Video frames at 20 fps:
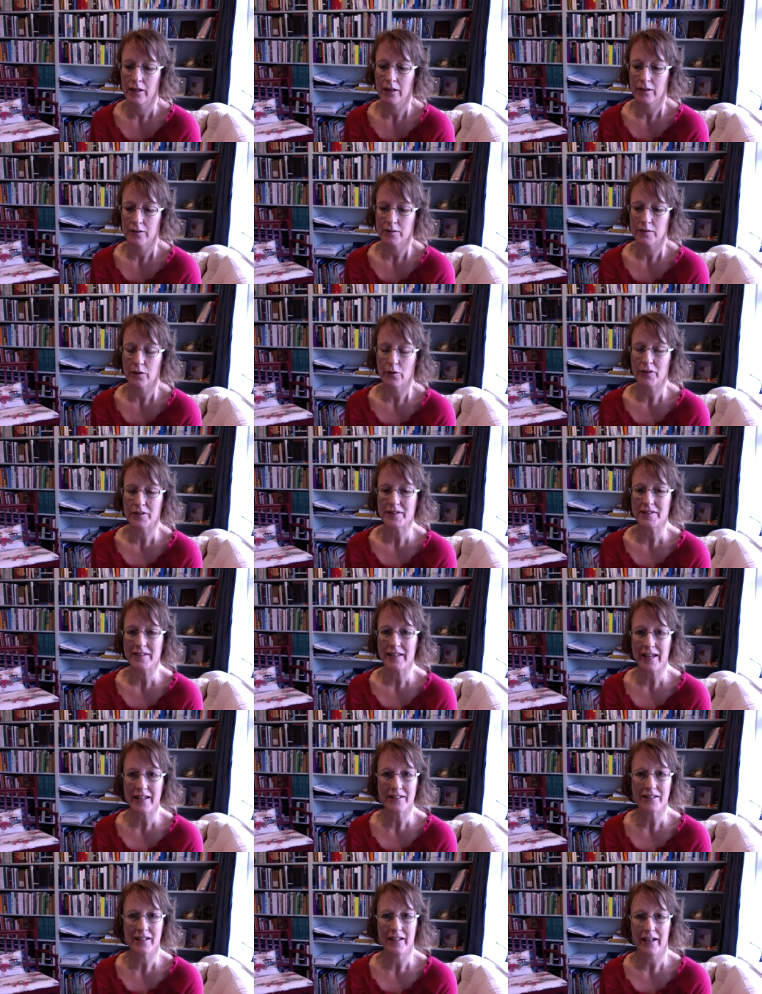So on
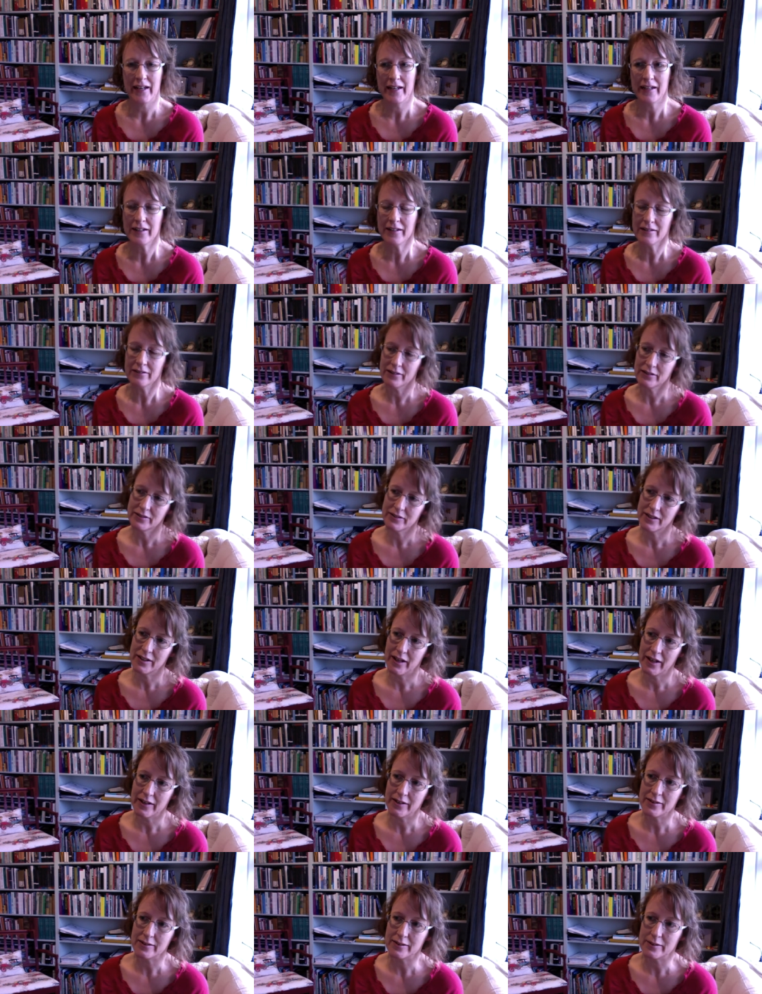Saturday, and
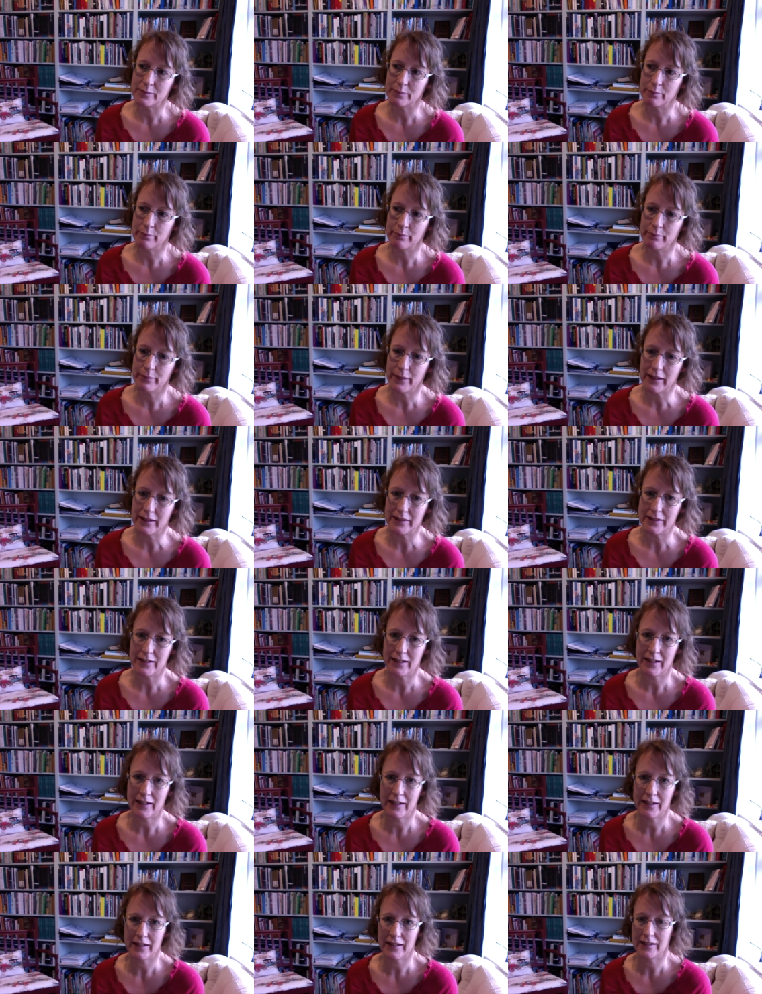today's
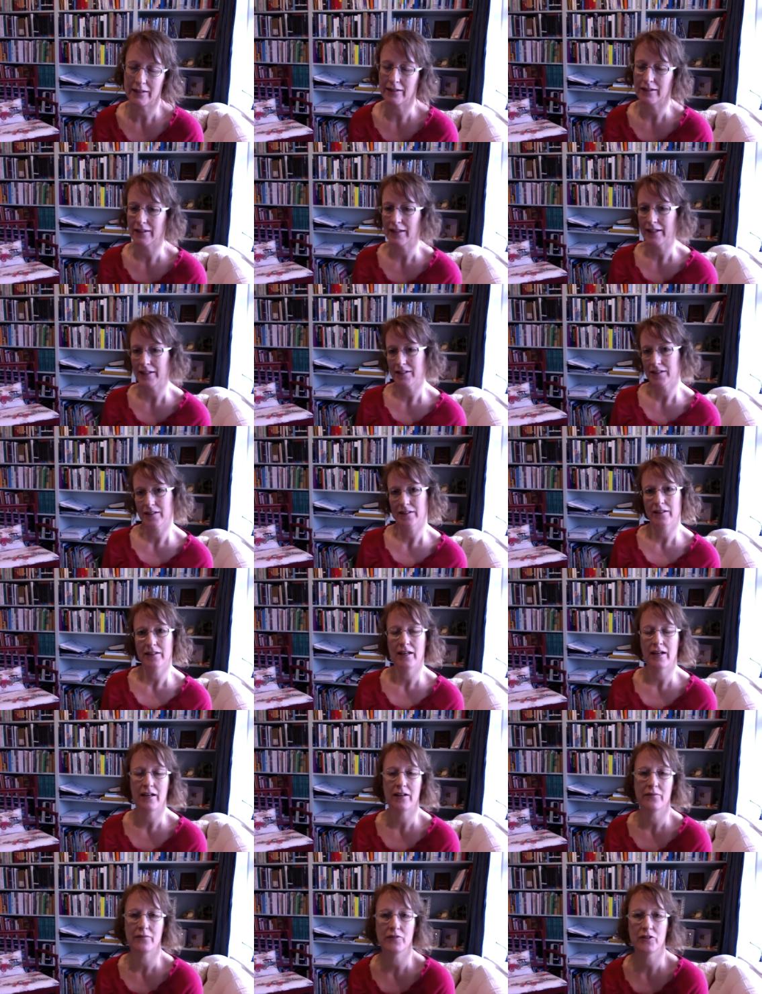Monday, late in
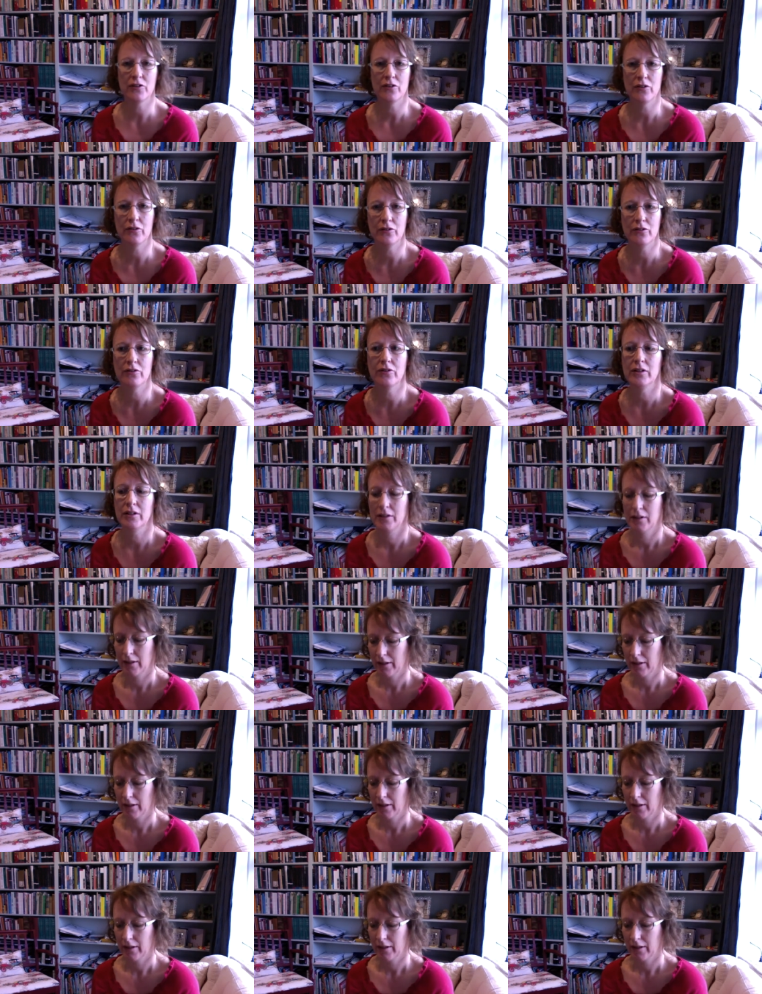the afternoon,